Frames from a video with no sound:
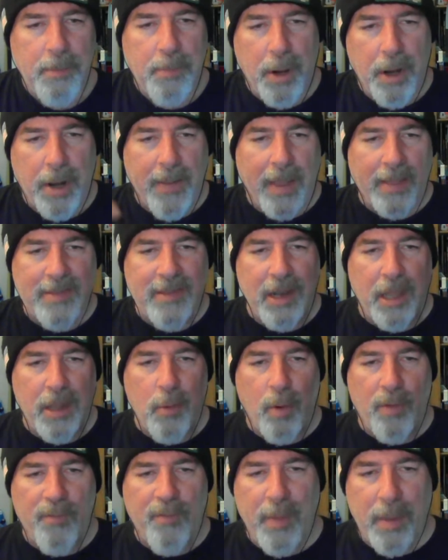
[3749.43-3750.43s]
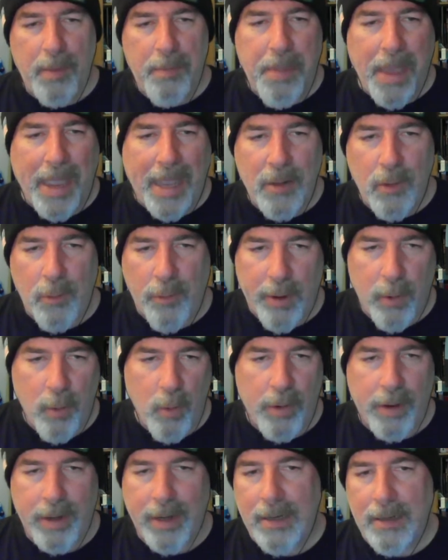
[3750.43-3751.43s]
But that's another one for me. Baylor and
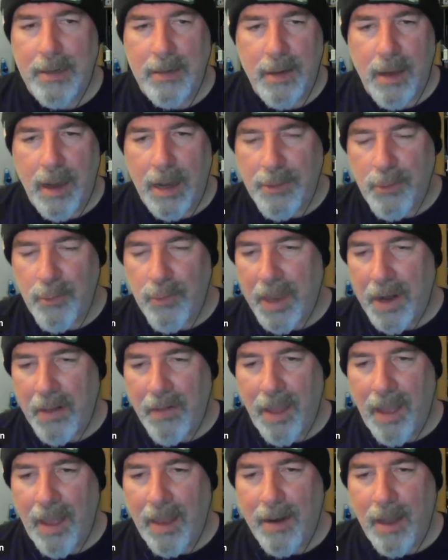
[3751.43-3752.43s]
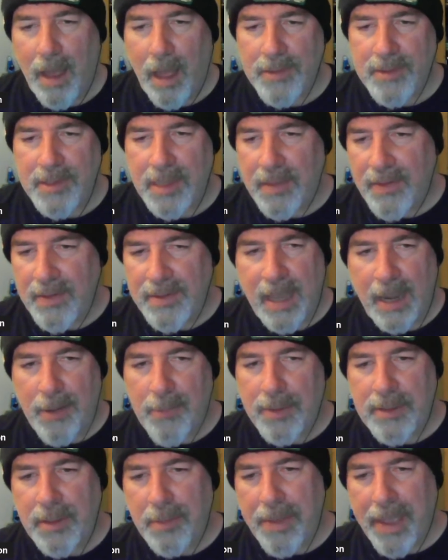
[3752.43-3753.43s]
Oregon. I do that a lot. I'll say this guy
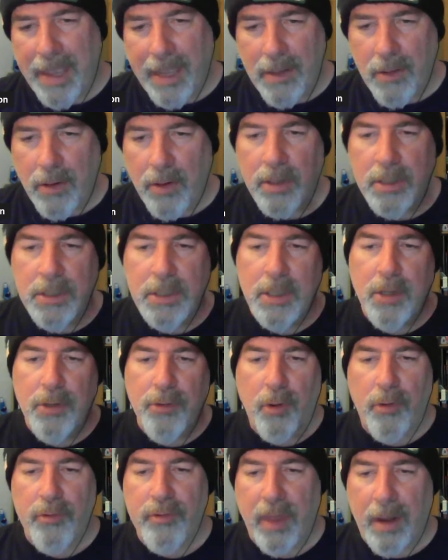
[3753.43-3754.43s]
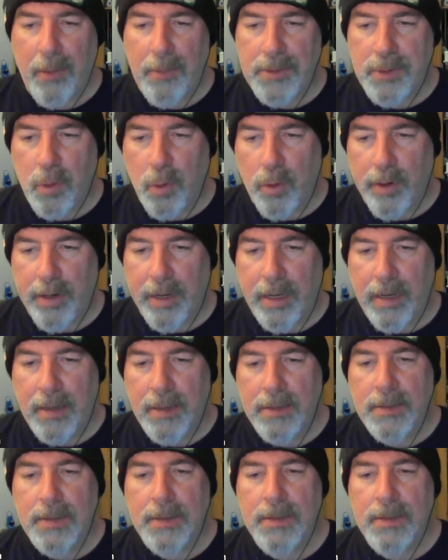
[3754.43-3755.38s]
went to Baylor. Turns out it was Oregon.